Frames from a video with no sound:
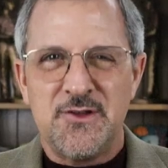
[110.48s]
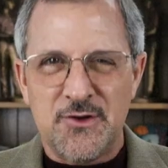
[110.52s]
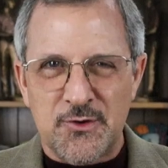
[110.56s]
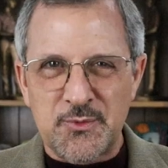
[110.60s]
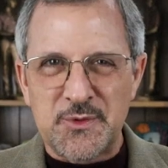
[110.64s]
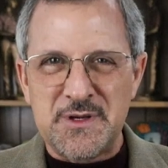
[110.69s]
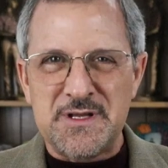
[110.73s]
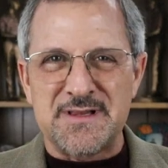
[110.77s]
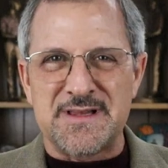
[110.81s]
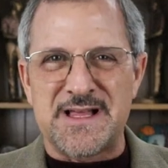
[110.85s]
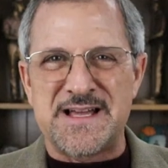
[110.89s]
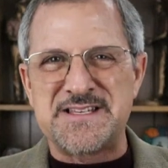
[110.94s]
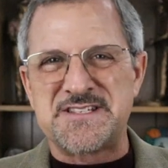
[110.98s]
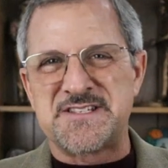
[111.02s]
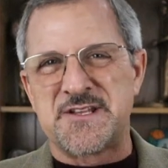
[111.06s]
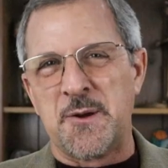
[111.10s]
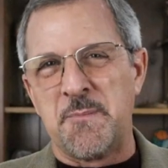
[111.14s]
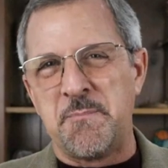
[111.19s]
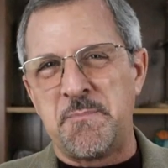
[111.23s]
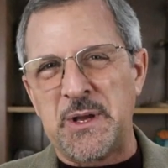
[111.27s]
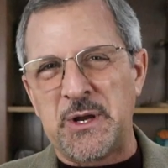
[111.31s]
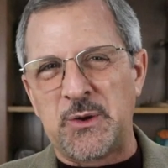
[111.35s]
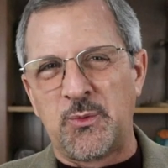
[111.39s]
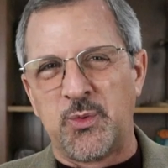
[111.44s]
you'll realize
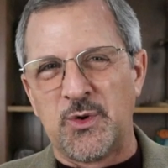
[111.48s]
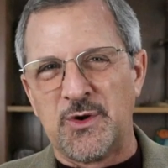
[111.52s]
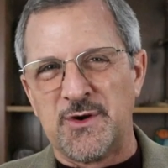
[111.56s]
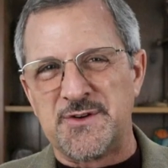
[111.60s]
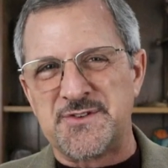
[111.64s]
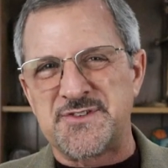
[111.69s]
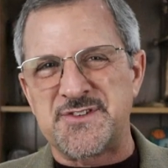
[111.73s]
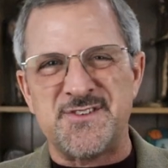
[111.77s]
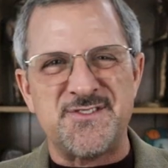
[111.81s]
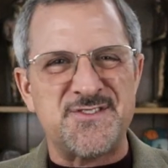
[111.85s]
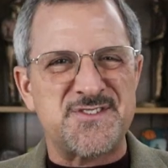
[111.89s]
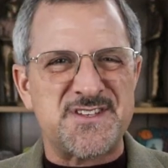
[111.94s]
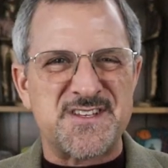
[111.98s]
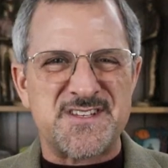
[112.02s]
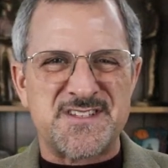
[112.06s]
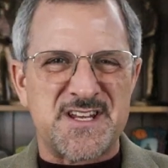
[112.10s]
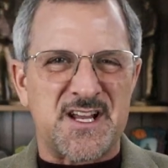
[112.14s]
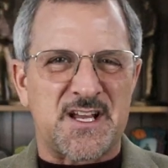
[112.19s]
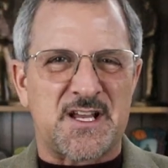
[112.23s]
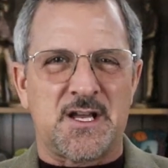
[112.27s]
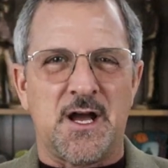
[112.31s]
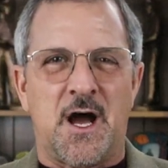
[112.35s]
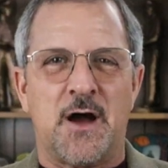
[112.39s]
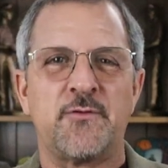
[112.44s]
their big words are
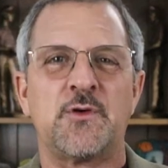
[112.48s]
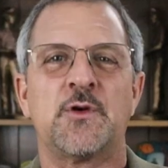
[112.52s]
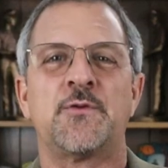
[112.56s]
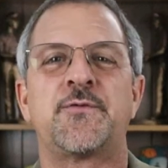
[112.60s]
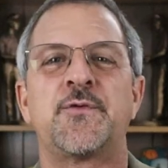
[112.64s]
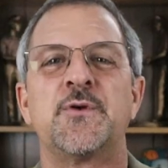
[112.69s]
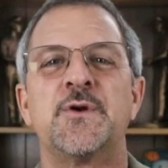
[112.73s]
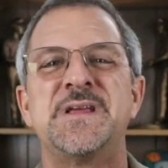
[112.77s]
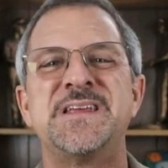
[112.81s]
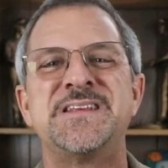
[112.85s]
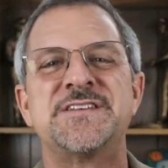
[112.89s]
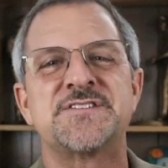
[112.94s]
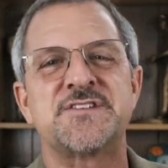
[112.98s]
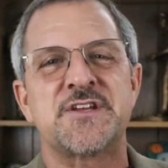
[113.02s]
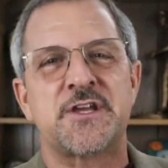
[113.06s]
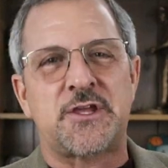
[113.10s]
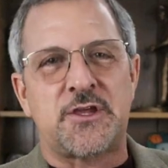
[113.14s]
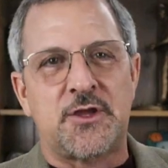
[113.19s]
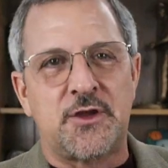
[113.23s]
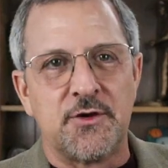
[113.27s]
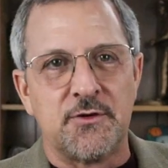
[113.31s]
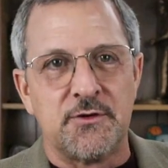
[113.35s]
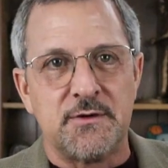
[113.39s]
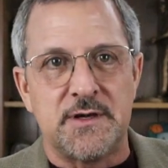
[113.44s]
just a cover for
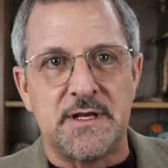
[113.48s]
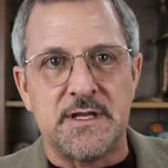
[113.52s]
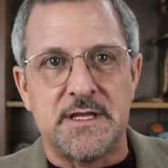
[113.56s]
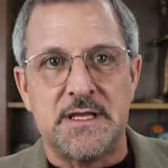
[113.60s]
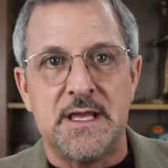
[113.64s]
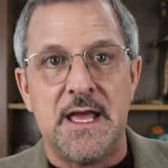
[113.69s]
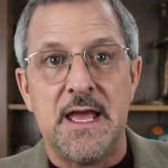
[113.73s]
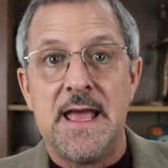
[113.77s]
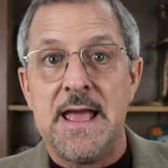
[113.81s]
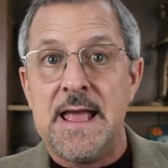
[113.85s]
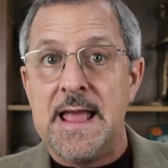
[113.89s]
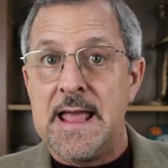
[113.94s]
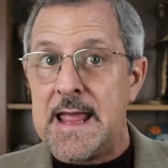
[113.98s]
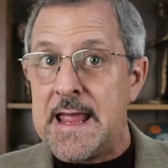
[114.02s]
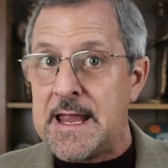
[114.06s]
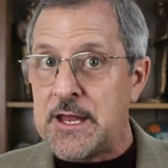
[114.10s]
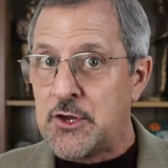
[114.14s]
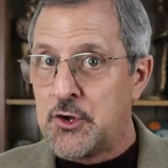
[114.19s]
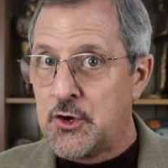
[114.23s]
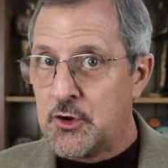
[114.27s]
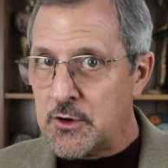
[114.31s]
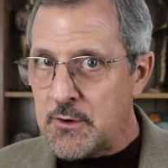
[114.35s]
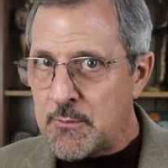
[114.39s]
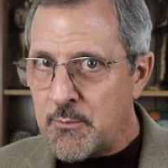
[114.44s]
insecurity,
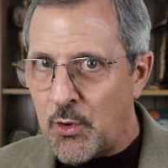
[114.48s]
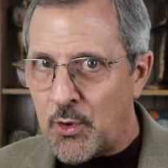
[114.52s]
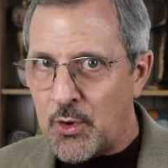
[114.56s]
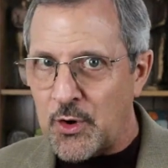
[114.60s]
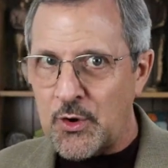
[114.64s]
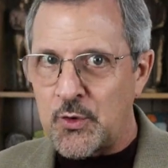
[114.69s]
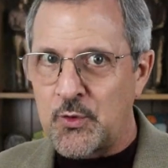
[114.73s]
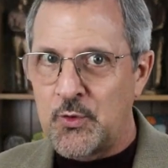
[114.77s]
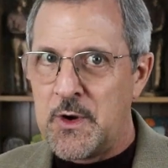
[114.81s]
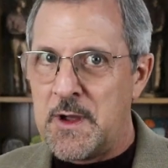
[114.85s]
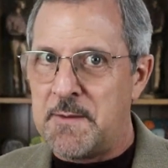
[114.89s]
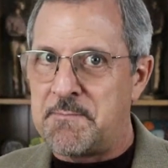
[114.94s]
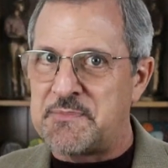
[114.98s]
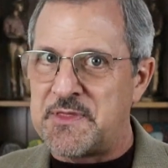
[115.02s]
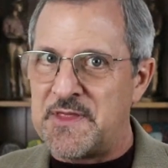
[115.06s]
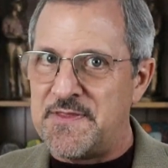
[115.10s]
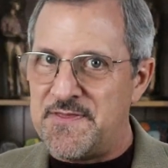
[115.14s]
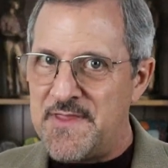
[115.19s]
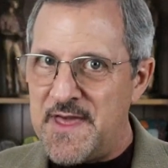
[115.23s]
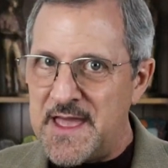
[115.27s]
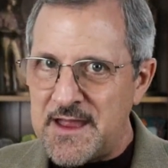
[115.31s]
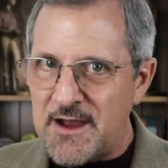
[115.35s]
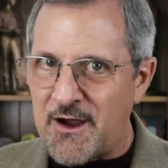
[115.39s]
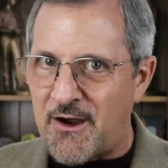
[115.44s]
and you're more equipped
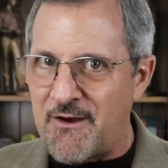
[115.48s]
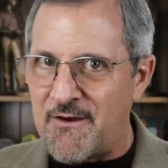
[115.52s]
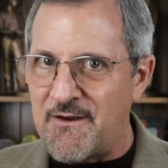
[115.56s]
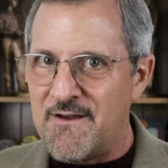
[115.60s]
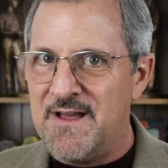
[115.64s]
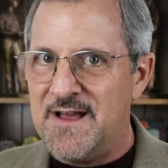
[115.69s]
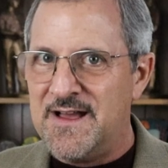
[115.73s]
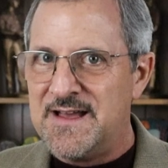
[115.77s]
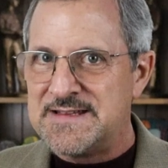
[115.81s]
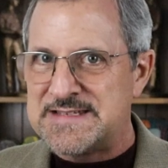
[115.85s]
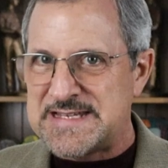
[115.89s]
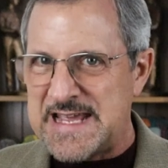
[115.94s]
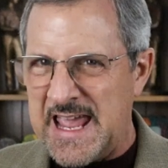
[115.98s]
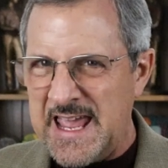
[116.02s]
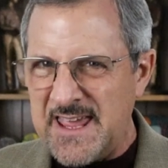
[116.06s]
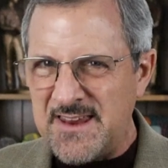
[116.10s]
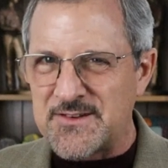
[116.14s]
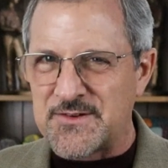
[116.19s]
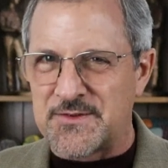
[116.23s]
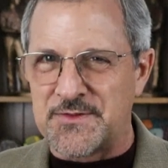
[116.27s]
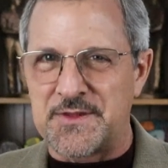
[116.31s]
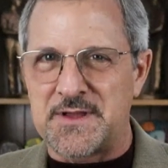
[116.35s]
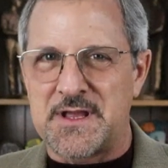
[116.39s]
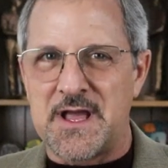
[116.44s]
than they are to
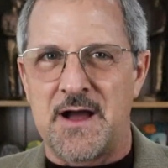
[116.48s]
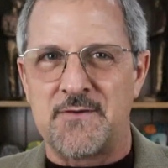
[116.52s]
handle the